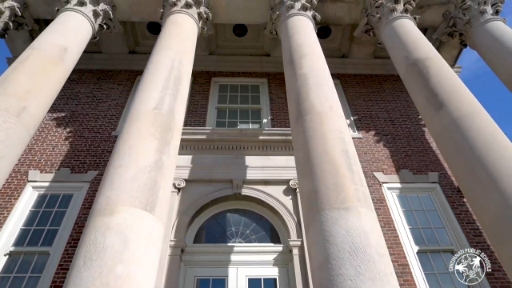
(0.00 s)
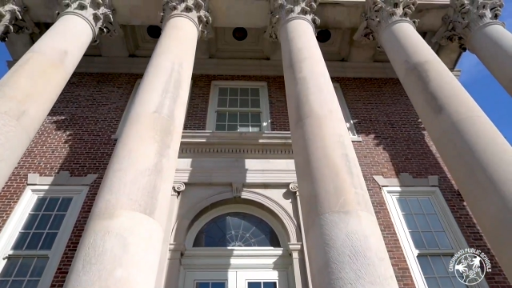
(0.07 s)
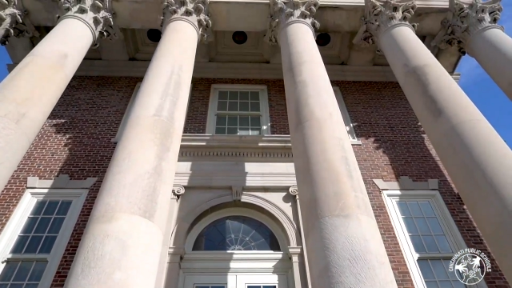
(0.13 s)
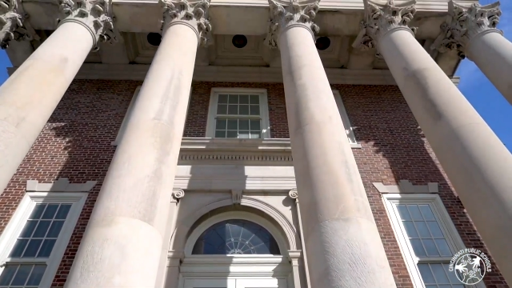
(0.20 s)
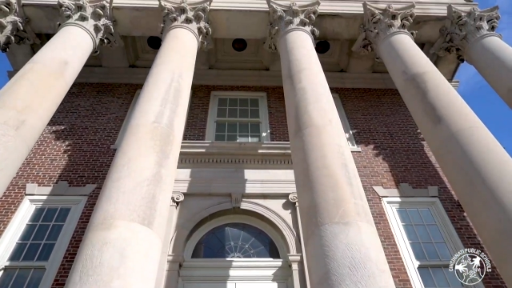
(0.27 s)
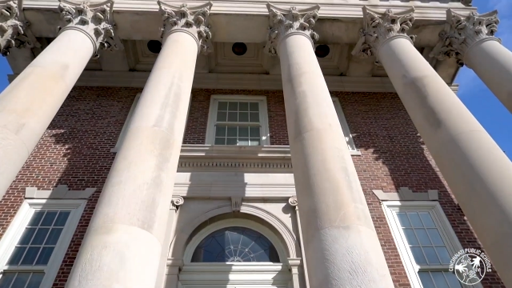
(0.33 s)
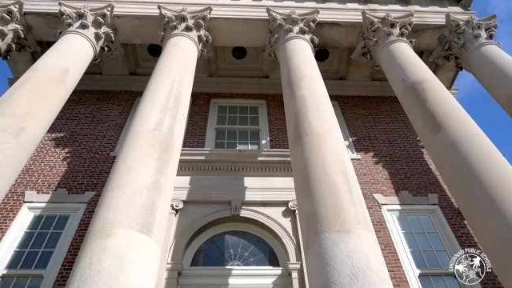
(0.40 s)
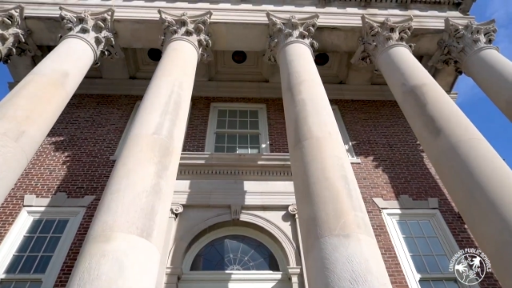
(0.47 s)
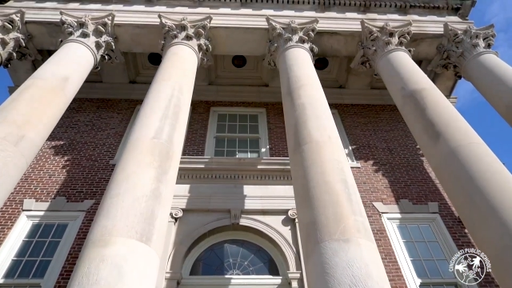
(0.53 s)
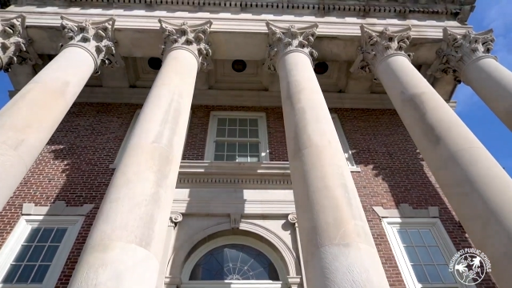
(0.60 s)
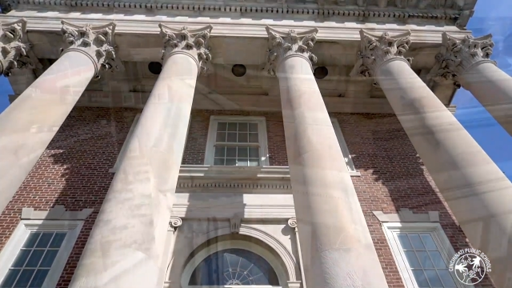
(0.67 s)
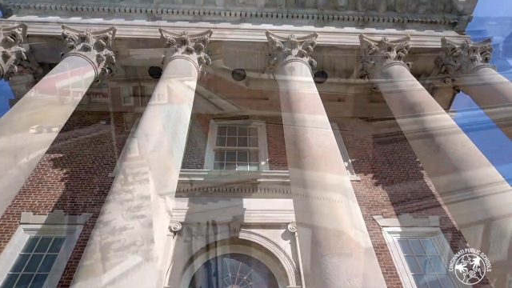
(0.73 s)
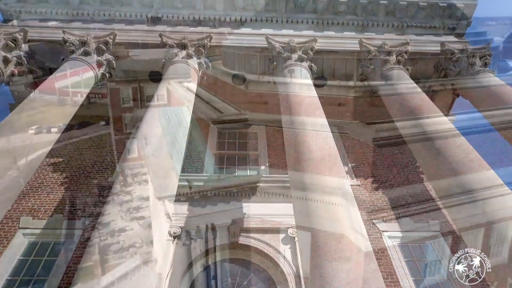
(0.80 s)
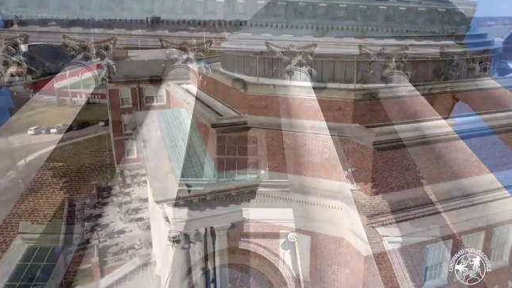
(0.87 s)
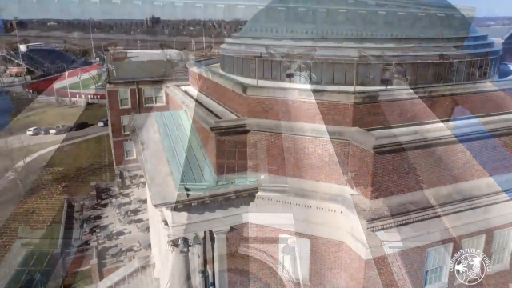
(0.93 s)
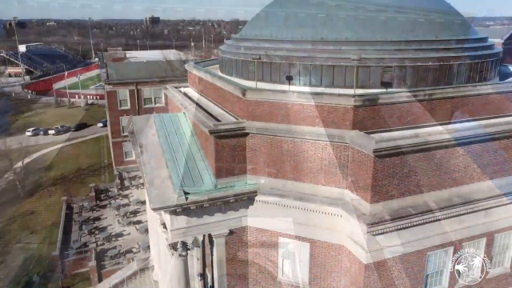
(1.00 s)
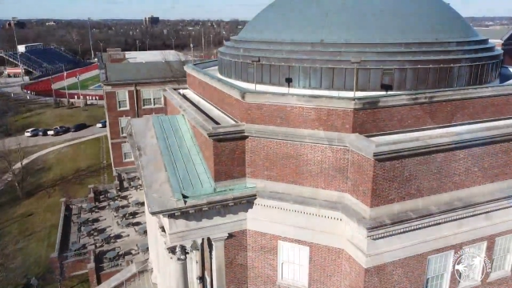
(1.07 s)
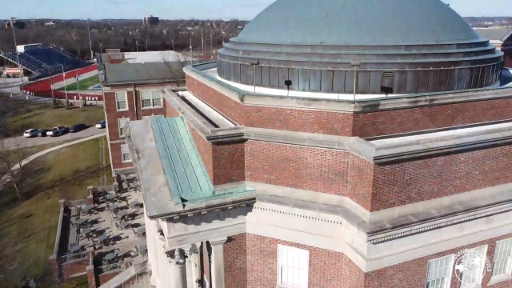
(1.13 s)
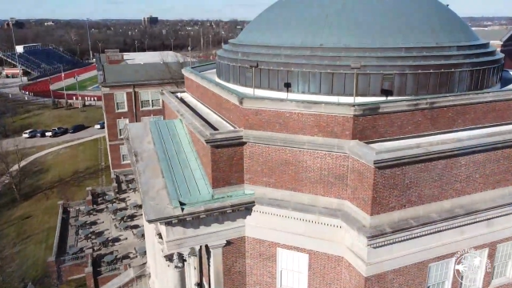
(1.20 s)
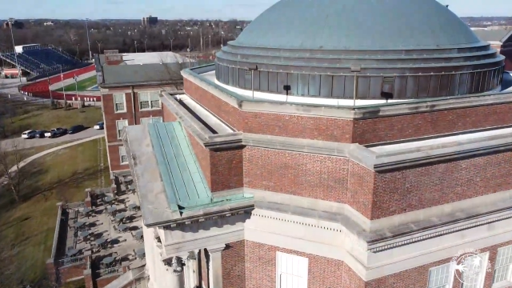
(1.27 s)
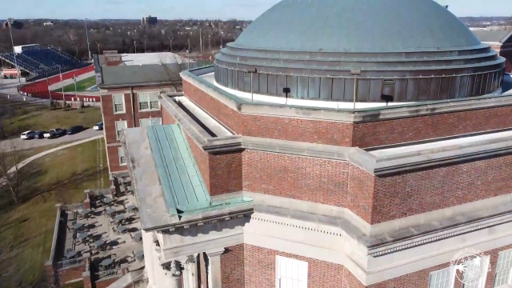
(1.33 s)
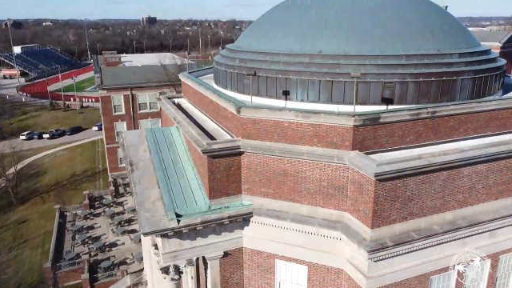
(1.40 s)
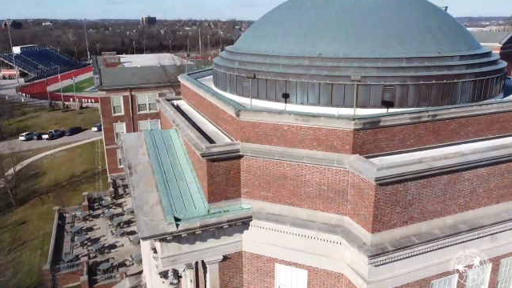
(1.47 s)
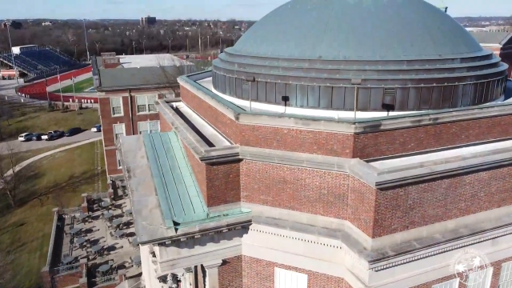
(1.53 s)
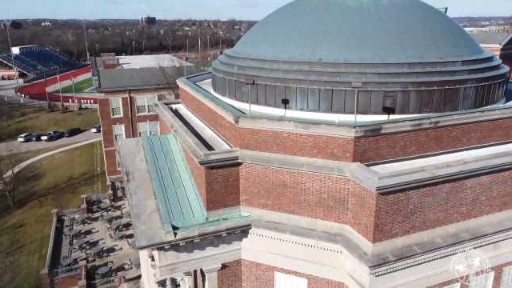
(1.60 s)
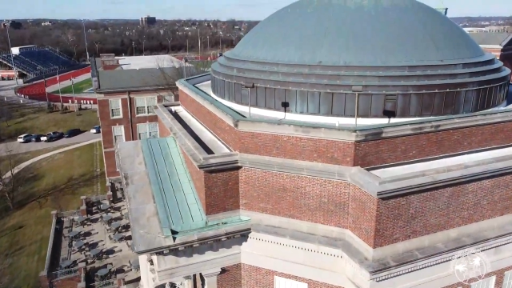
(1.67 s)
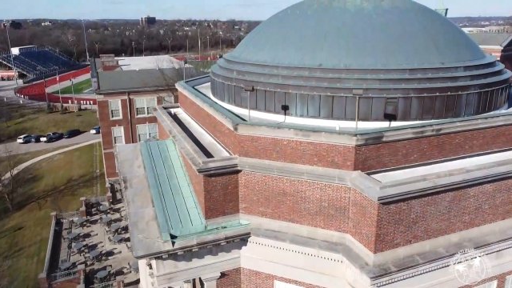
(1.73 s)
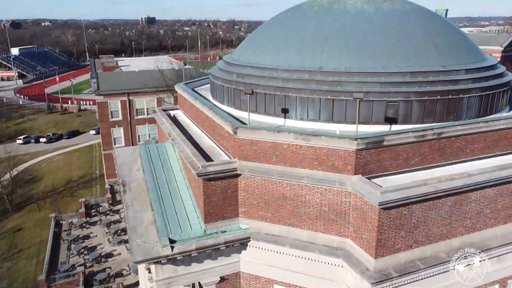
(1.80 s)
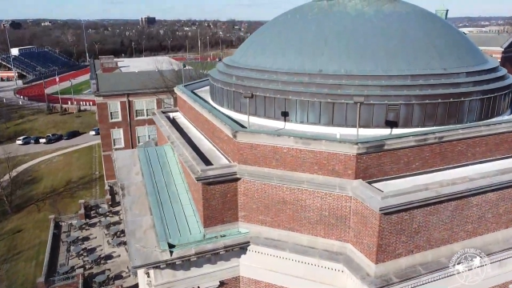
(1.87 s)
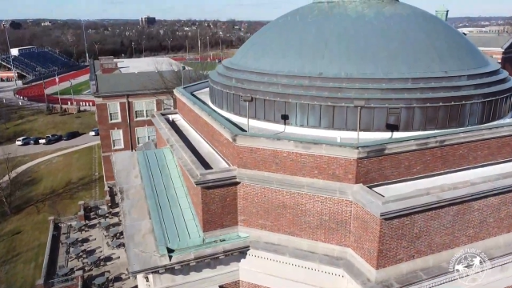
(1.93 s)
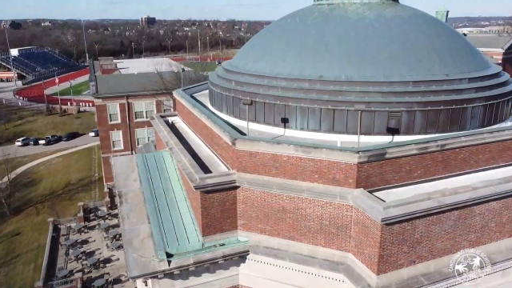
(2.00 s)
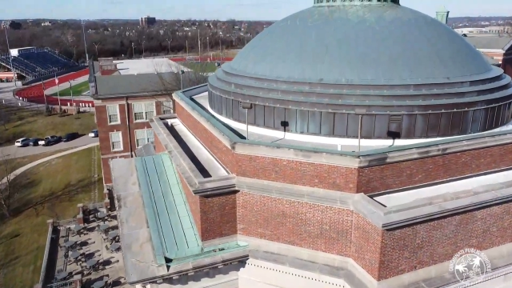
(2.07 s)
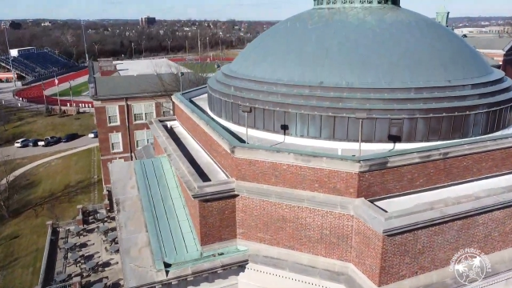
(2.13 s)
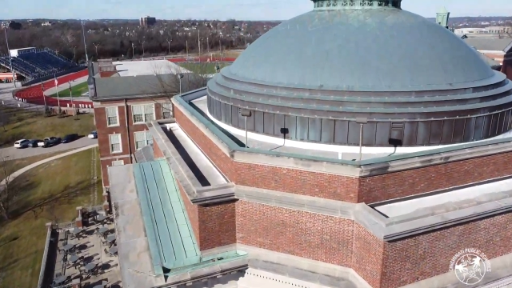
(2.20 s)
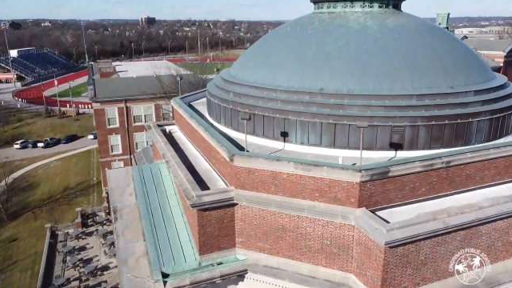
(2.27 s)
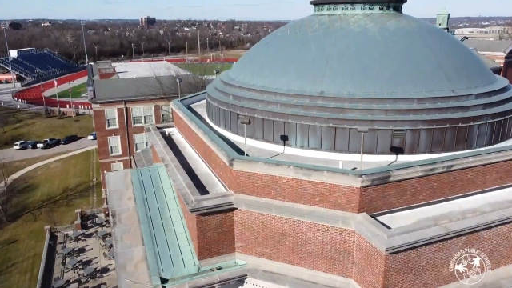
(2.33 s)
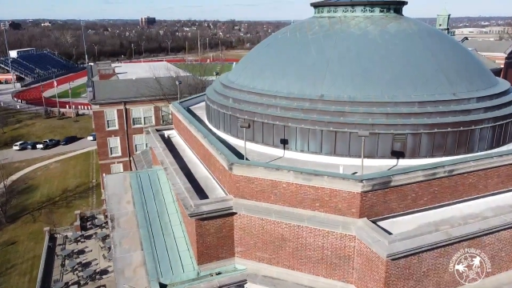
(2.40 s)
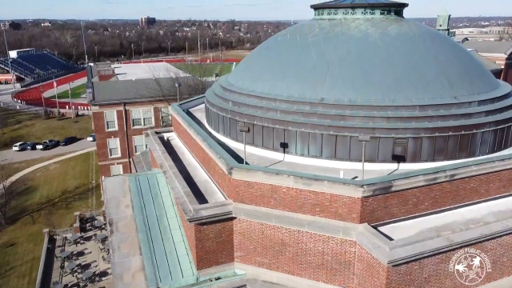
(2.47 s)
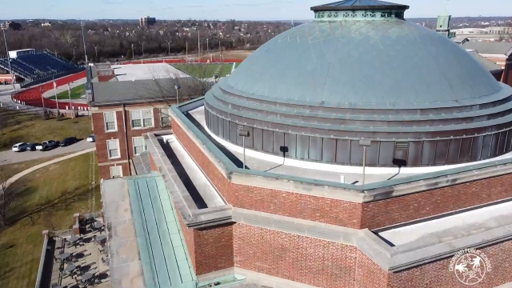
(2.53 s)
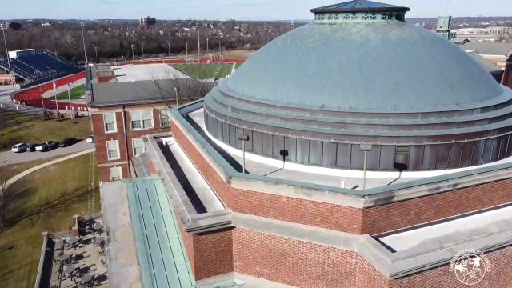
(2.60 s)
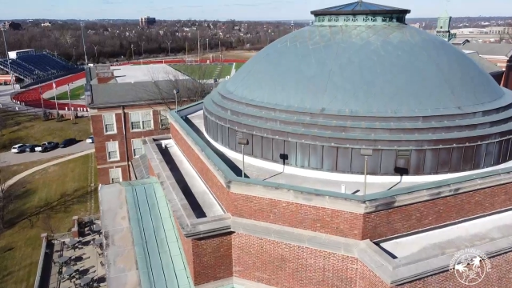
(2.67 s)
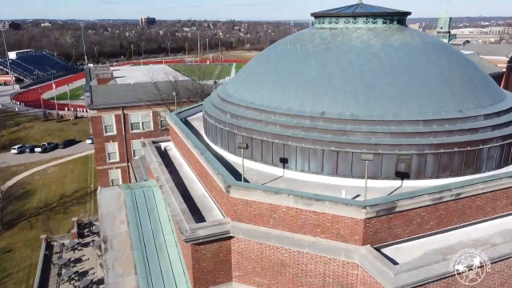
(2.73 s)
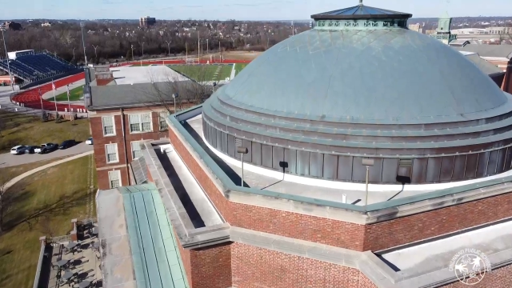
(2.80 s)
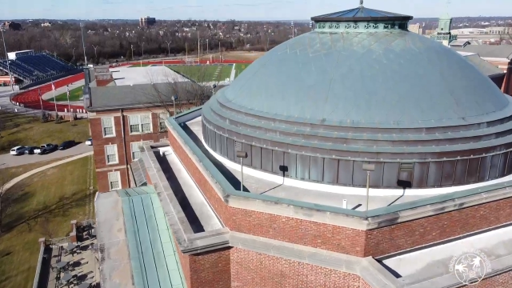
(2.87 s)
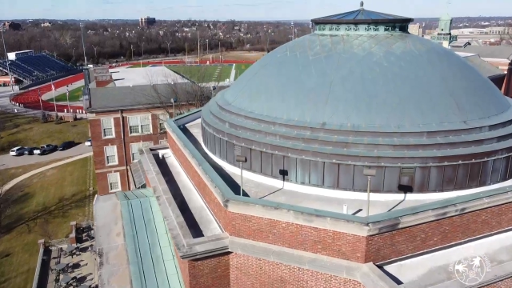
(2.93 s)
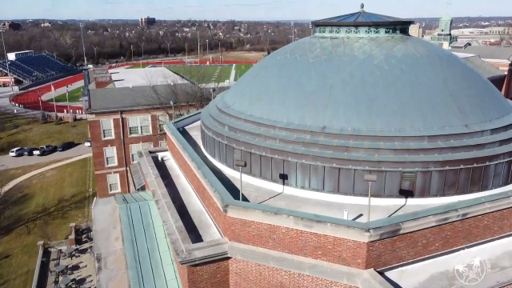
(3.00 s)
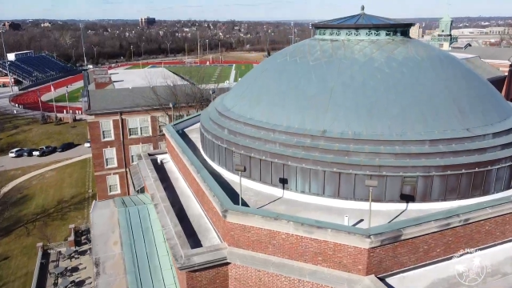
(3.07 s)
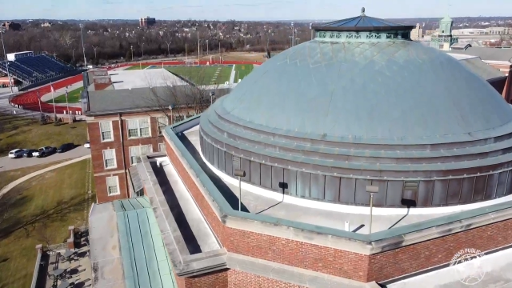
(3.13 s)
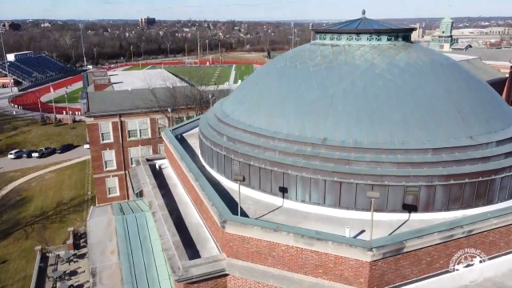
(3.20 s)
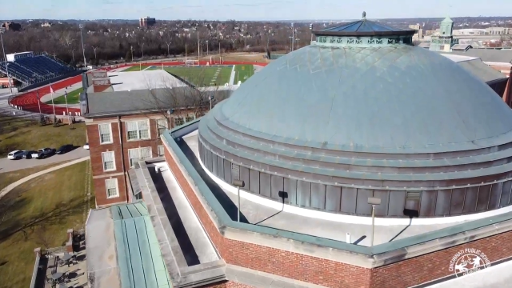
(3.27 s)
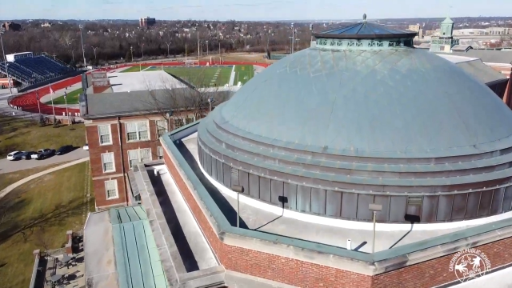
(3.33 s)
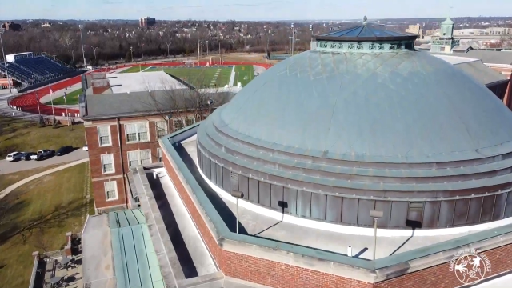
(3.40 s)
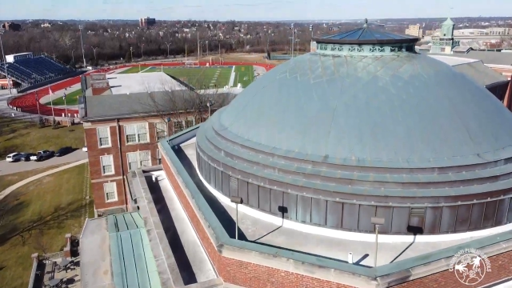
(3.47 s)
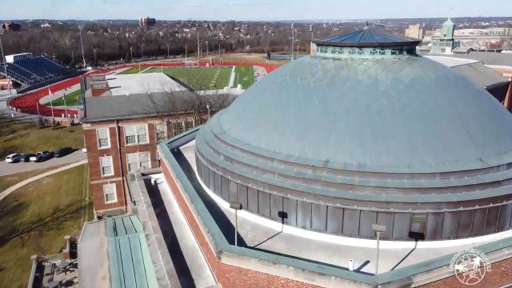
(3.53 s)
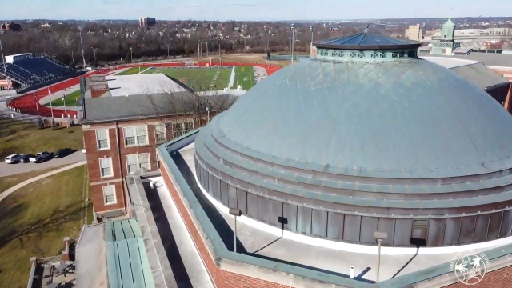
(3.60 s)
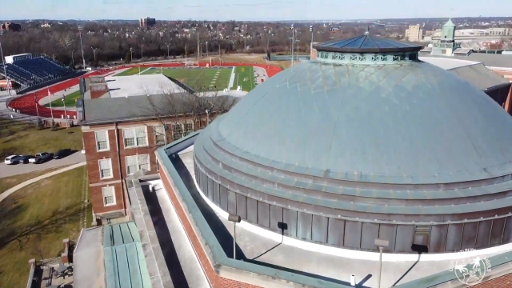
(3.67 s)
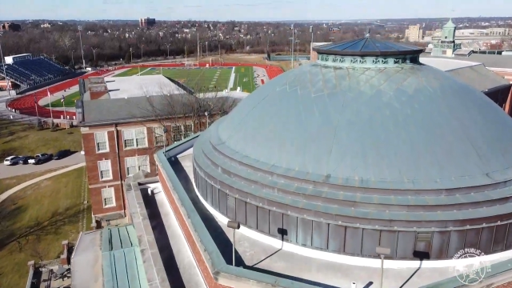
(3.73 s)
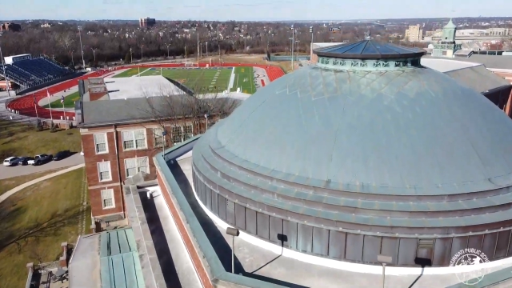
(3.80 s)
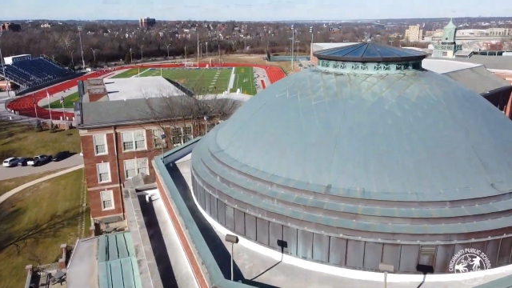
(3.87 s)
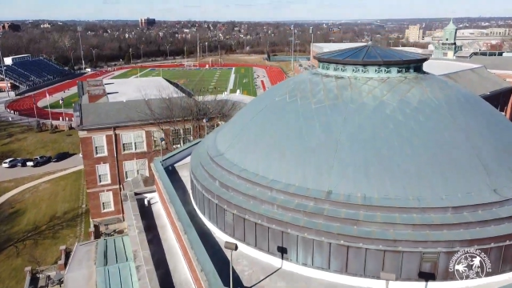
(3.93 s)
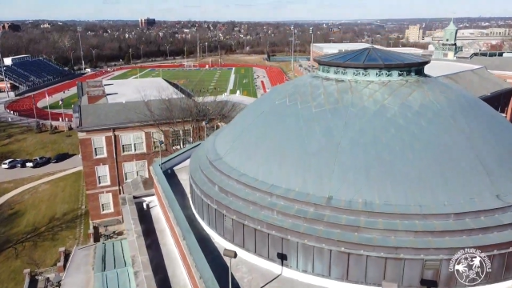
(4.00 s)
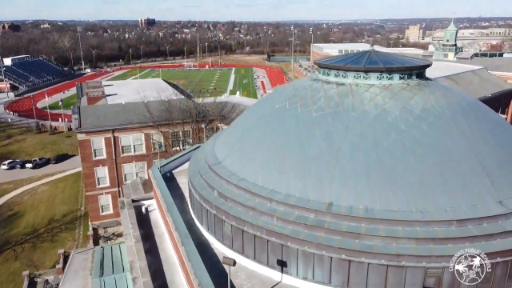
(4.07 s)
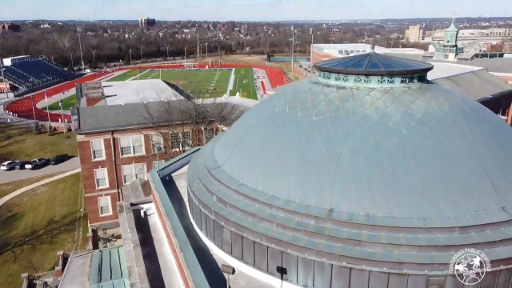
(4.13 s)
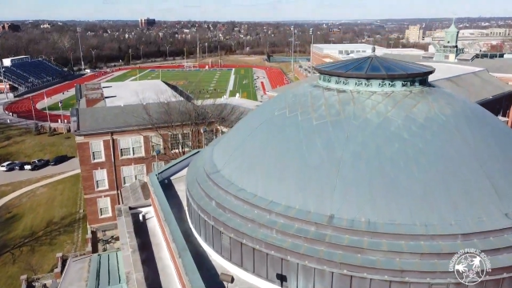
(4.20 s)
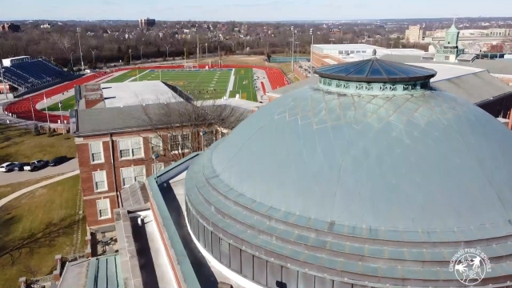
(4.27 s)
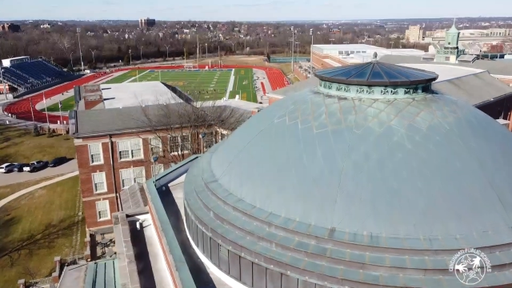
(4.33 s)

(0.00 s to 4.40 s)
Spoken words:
[unreadable: no face in view]